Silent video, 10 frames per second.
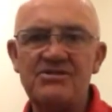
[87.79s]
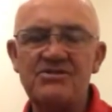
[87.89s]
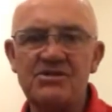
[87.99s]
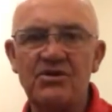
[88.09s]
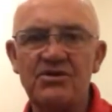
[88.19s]

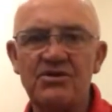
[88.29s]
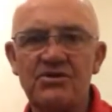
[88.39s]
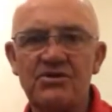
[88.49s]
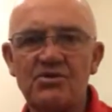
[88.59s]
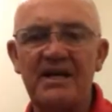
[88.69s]
as you
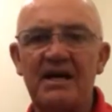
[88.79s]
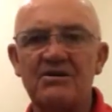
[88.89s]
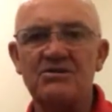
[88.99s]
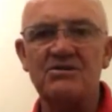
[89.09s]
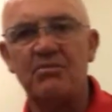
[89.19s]
start to
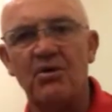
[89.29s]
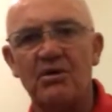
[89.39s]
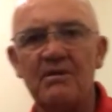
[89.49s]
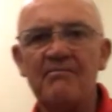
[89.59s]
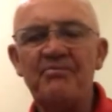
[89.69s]
swing down to
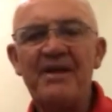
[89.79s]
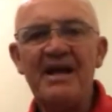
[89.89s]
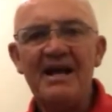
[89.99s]
the ball.